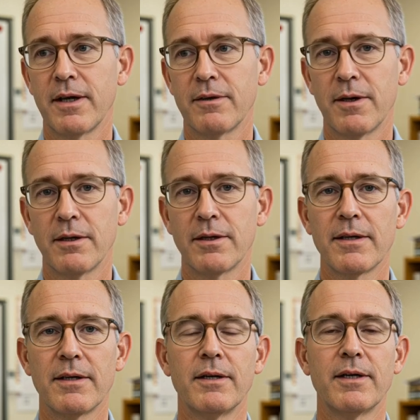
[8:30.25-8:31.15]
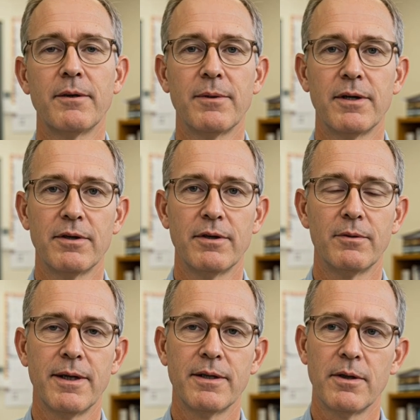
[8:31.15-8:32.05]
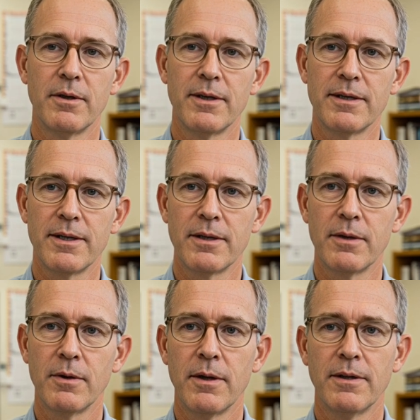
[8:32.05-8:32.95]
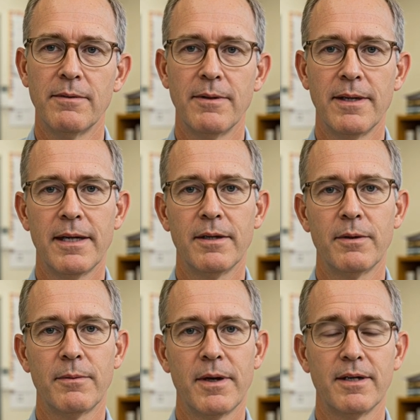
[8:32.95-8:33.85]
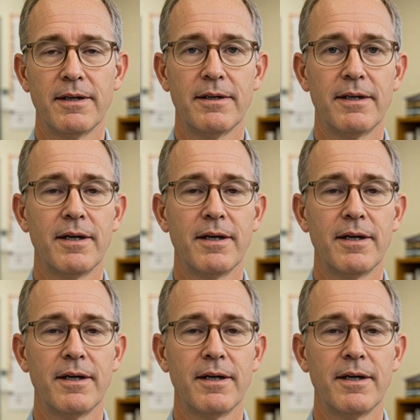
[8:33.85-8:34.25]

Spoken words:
volatility appears to be increasing across financial markets,